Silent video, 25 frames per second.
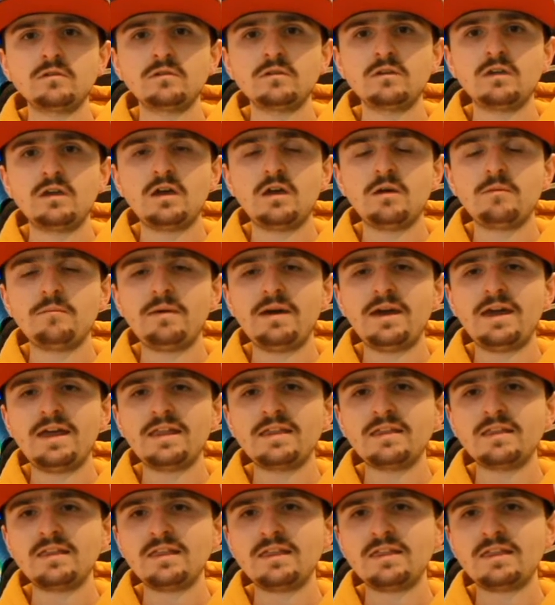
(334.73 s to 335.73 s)
Um,
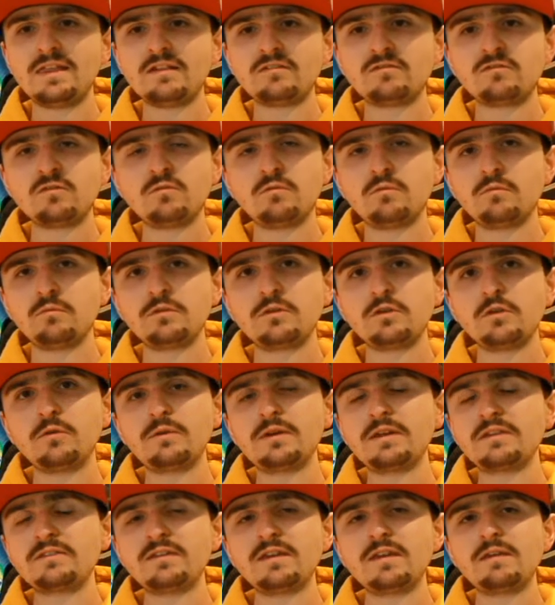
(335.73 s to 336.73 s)
and that's not what we do
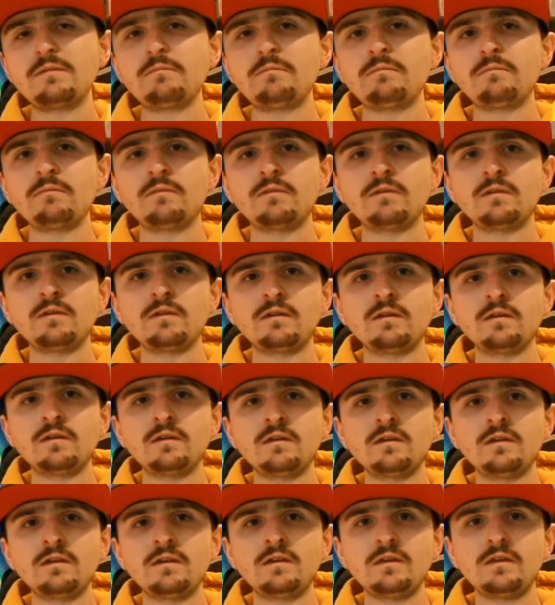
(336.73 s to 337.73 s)
in a team.
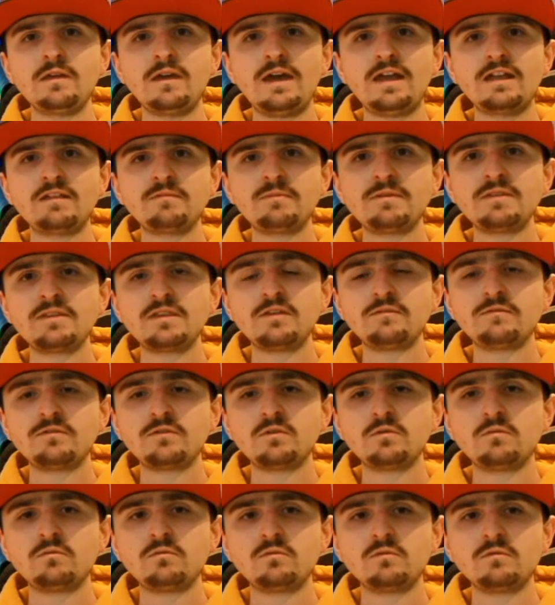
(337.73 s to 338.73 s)
And it's been
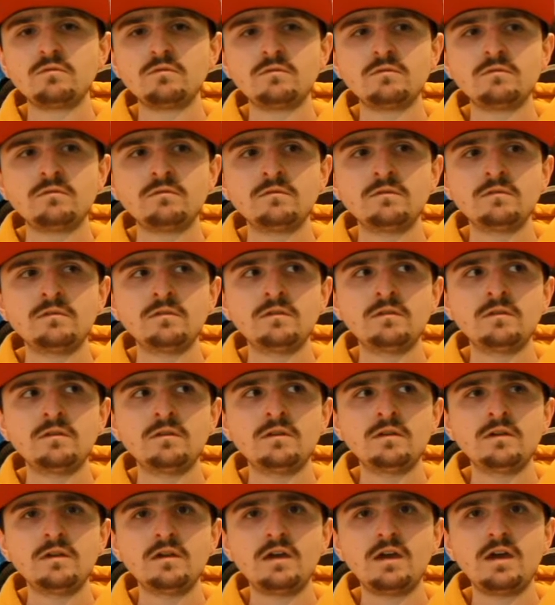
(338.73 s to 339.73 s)
difficult.
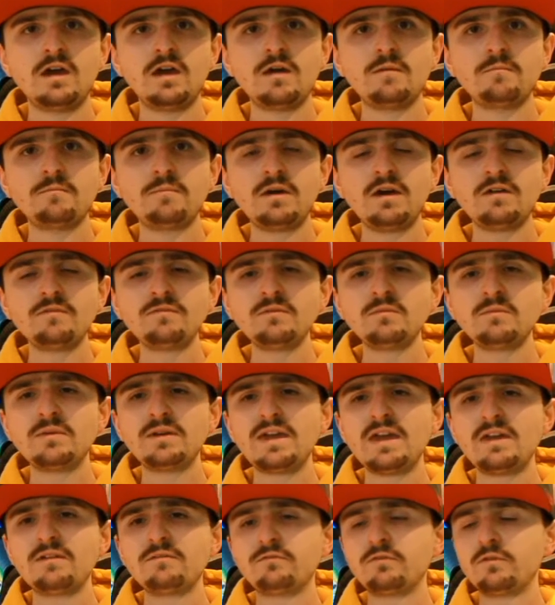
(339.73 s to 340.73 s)
Um, but I think we're
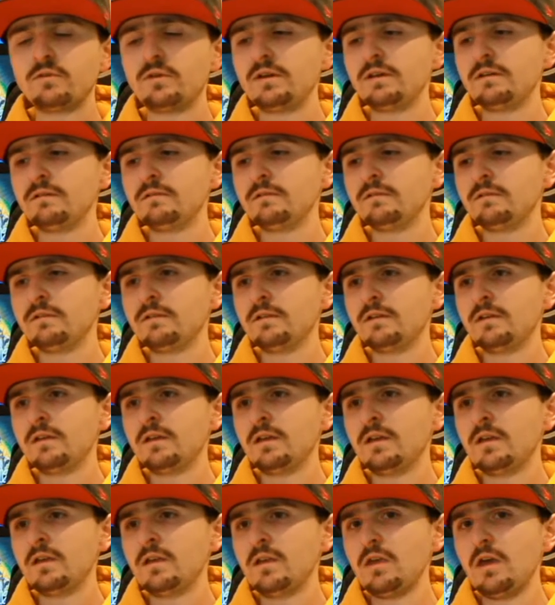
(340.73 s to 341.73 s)
getting through it.
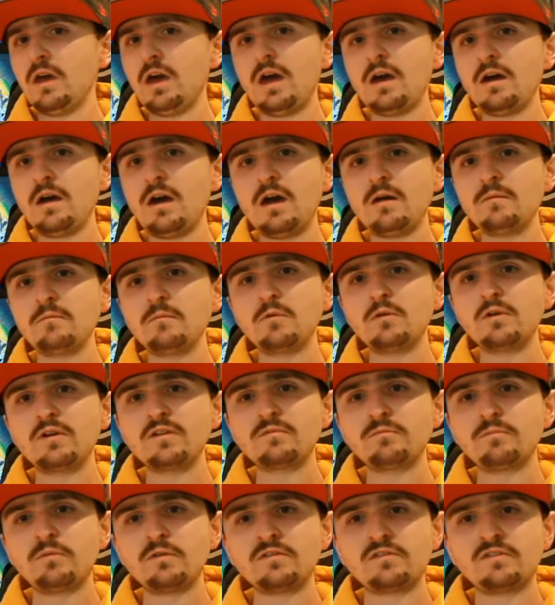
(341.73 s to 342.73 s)
I, am
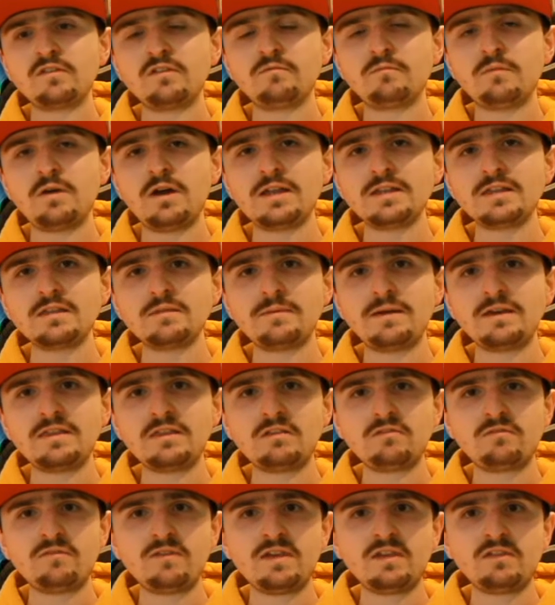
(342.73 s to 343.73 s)
always positive minded about
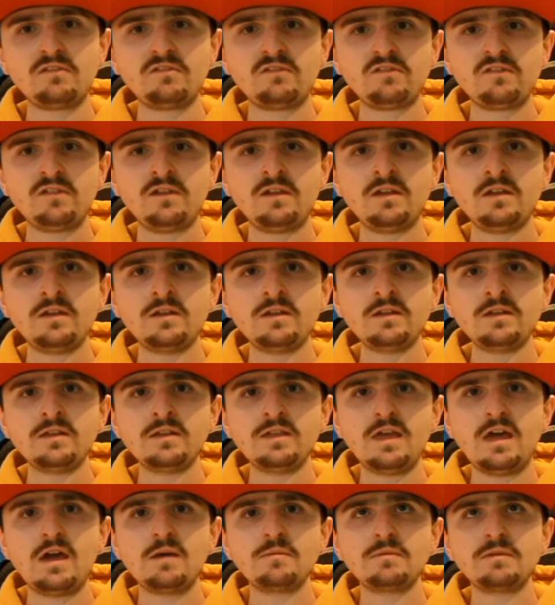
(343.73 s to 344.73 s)
these things.
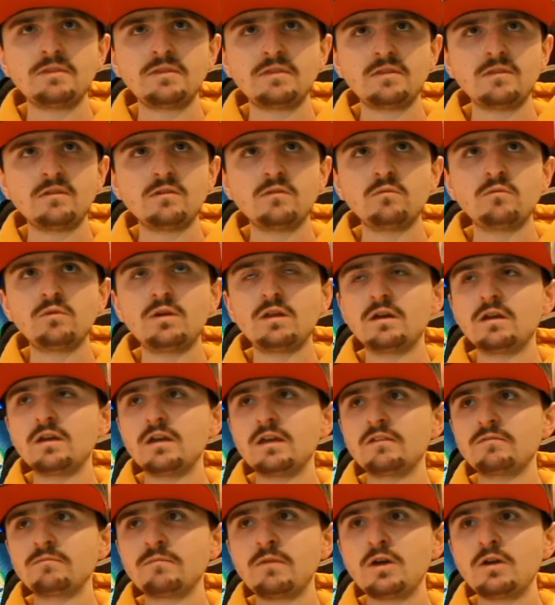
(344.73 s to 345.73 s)
I've been all
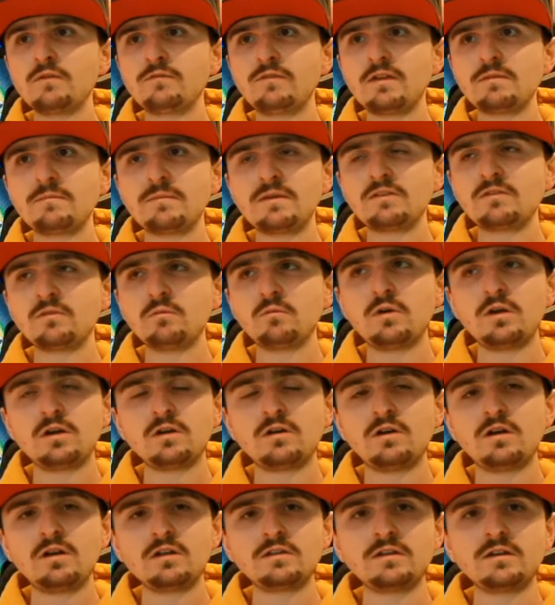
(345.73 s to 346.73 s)
it's motivated me to work
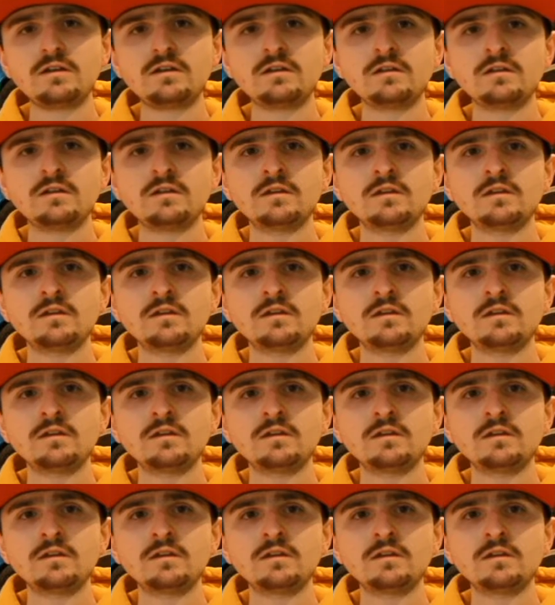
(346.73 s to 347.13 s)
harder,